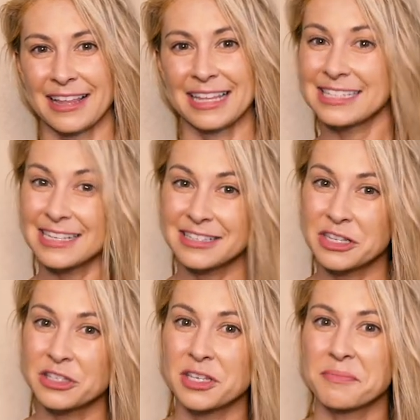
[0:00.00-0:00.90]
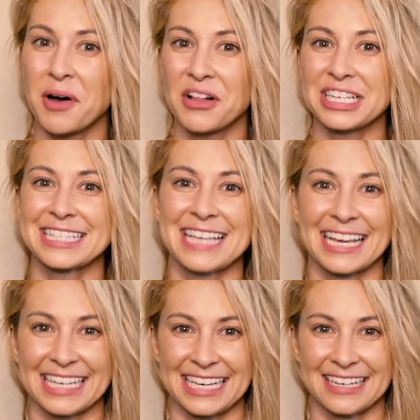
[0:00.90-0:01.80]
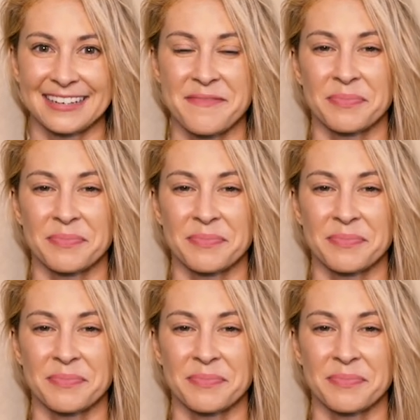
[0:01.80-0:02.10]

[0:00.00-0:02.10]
This is the Somali sengi,